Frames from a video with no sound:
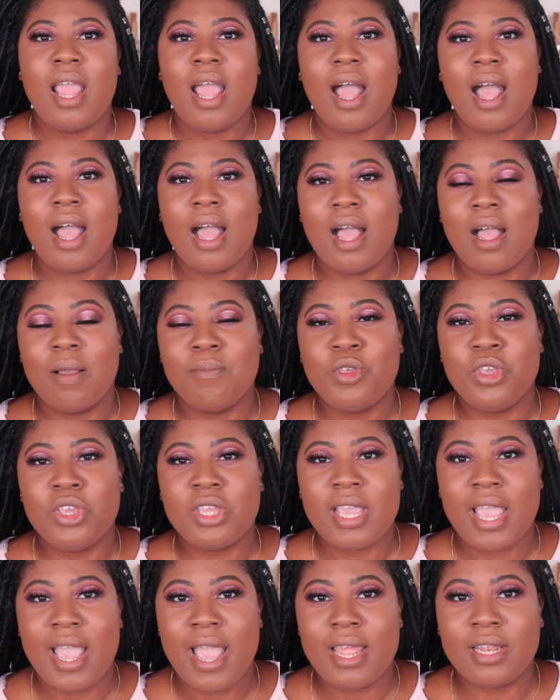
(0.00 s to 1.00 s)
You
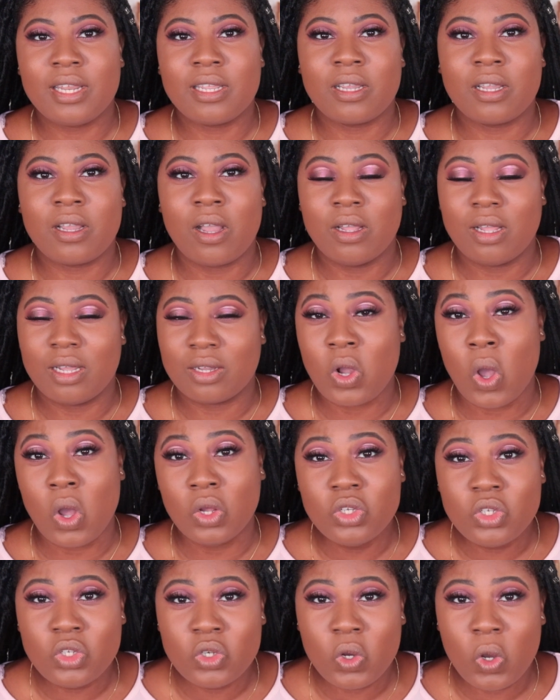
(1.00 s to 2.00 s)
can
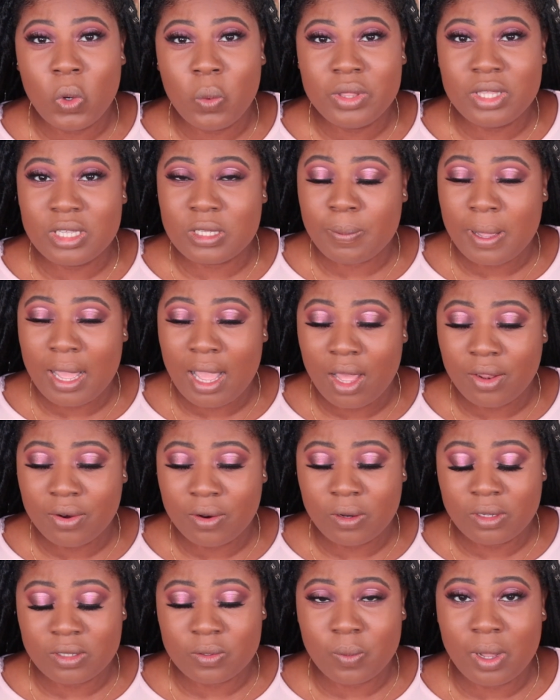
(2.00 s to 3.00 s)
contour with this powder
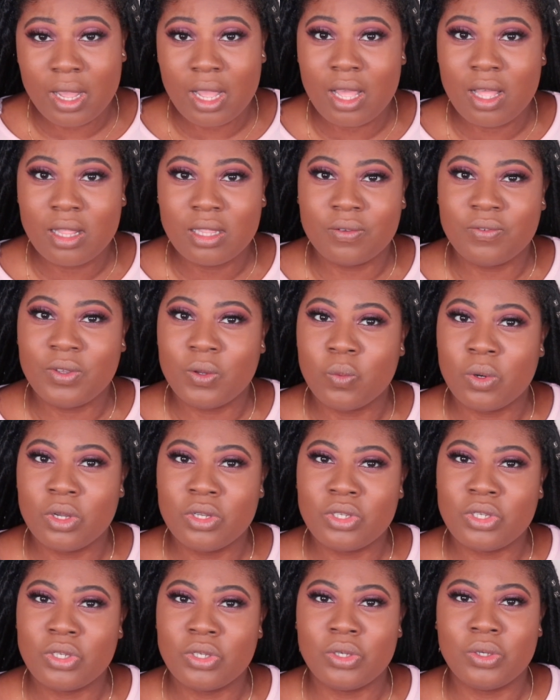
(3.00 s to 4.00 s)
as well if you
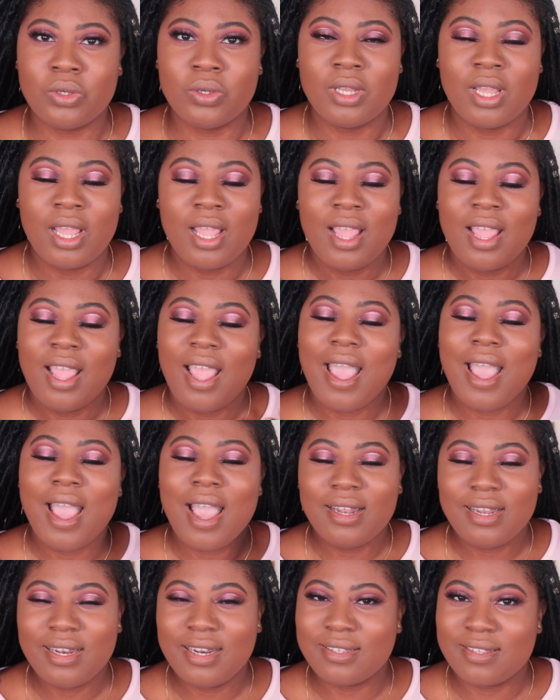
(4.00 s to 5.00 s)
want to.
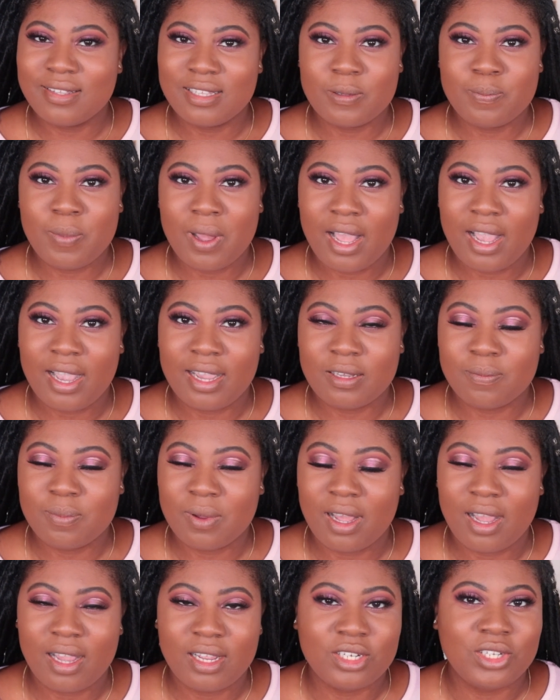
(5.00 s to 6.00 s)
And it is inspired
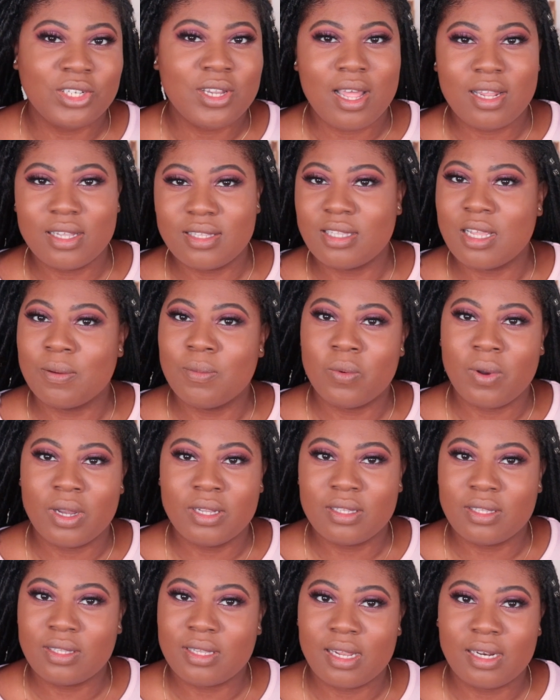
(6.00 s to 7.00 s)
by Charlotte's
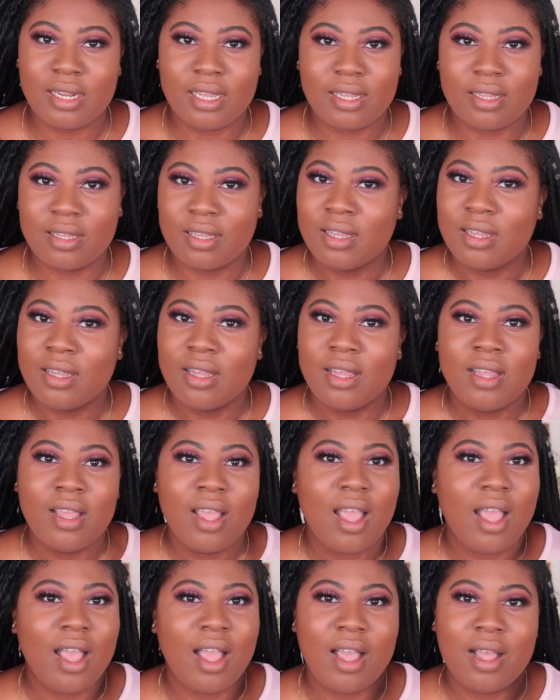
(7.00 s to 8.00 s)
#1 selling
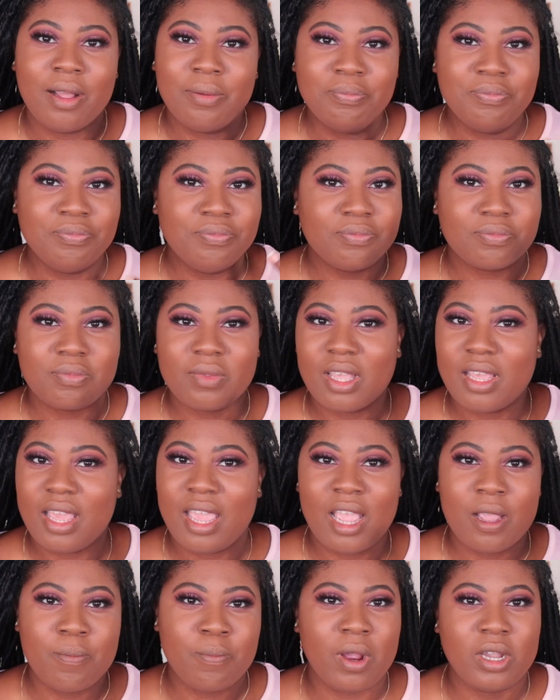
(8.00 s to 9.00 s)

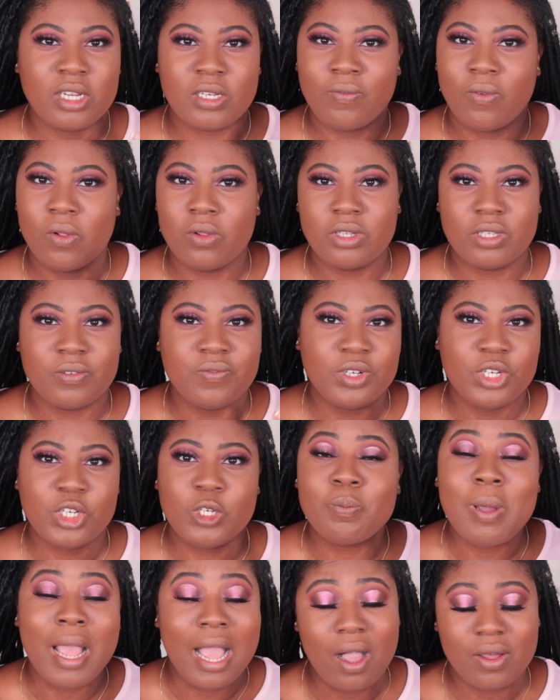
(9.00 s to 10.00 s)
Airbrush Flawless
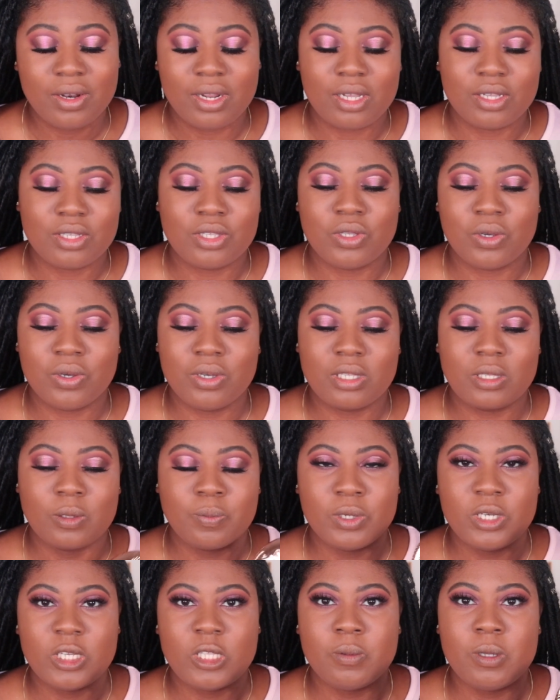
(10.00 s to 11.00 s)
Finish powder. So it's
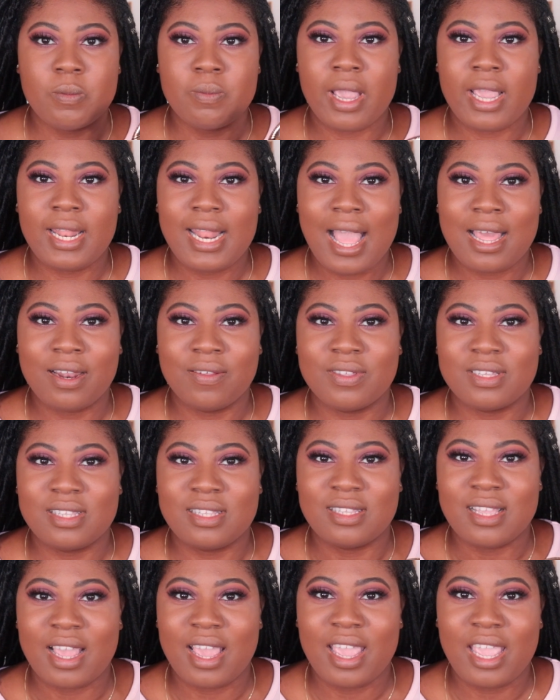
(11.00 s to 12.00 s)
supposed to be made out of the
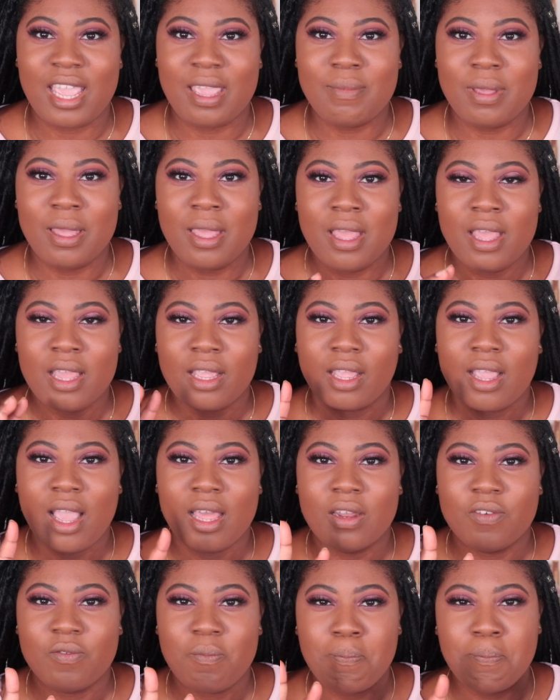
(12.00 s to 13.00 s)
same
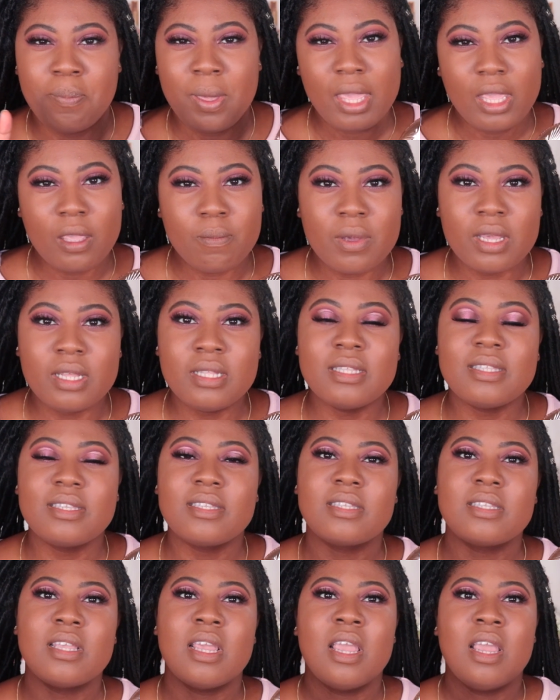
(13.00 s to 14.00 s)
kind of
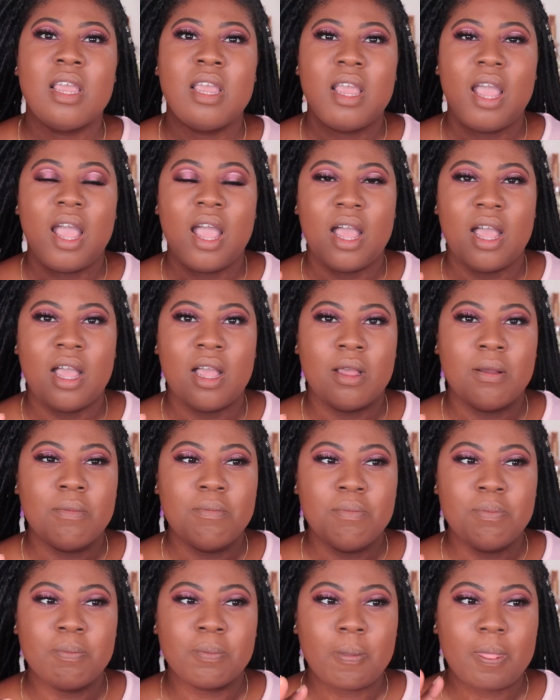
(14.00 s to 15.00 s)
pigments
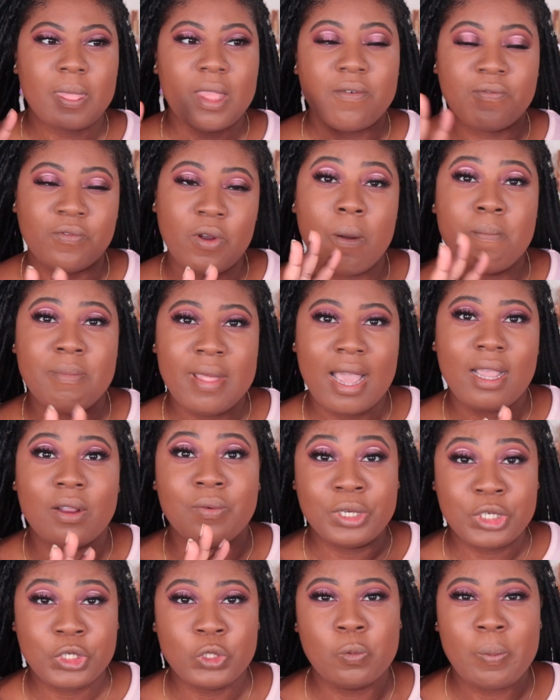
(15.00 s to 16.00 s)
from that
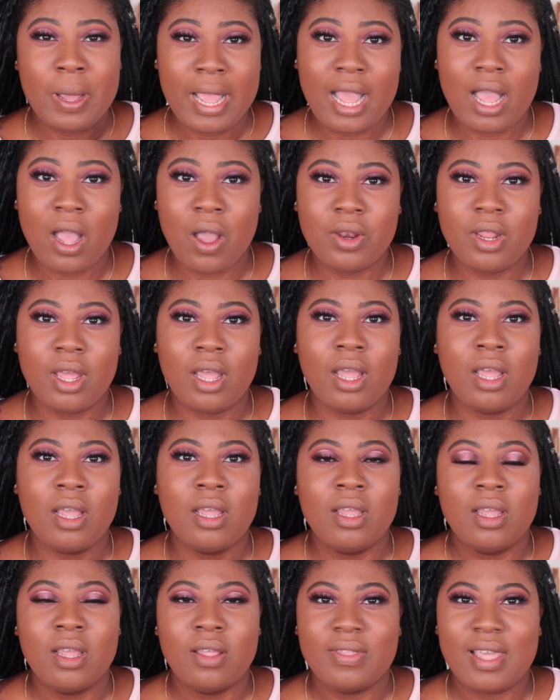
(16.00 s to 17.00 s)
original powder,
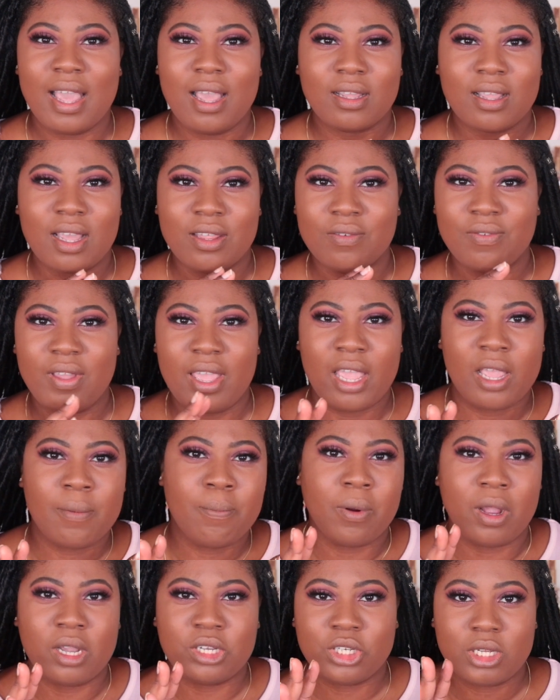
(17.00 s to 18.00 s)
that kind of
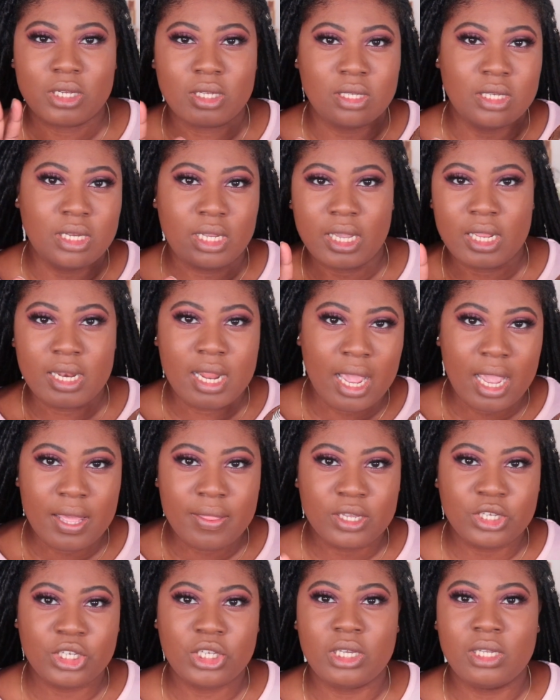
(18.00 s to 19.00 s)
airbrush DNA
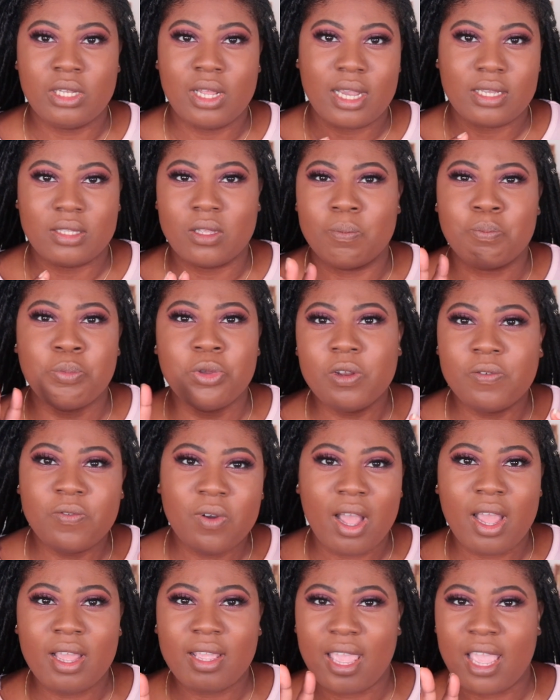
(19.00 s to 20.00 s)
that she likes, the
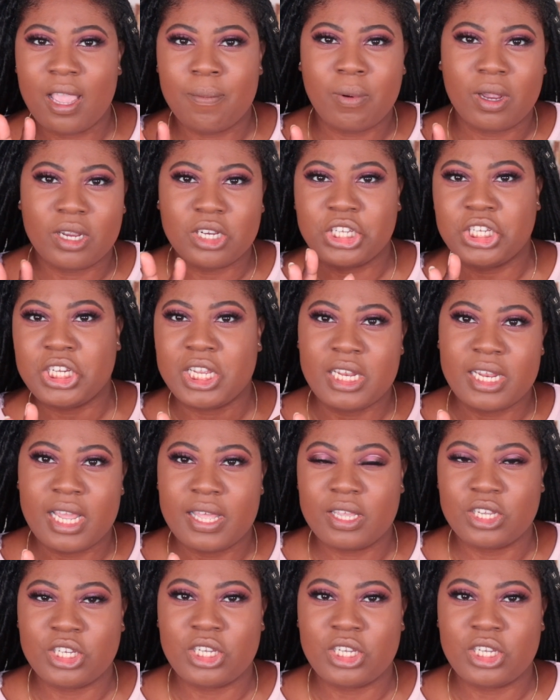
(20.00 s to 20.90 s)
beautifying airbrush DNA